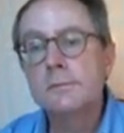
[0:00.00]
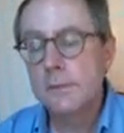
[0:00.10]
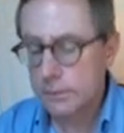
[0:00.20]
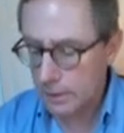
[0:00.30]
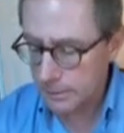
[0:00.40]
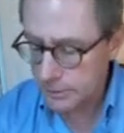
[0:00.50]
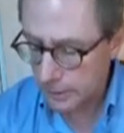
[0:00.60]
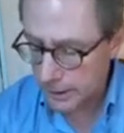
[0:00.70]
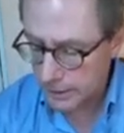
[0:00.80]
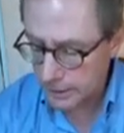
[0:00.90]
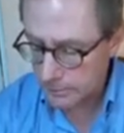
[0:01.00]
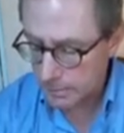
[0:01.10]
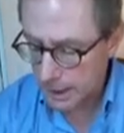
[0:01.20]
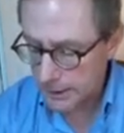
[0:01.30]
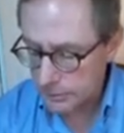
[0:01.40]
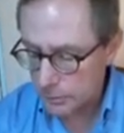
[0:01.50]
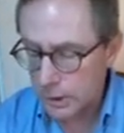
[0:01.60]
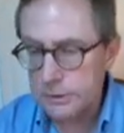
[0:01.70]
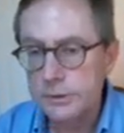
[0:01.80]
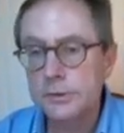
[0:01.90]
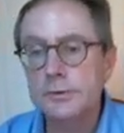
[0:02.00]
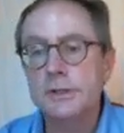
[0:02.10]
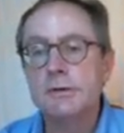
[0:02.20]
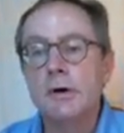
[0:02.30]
So I'm sorry, that says minus 1, 2, 0.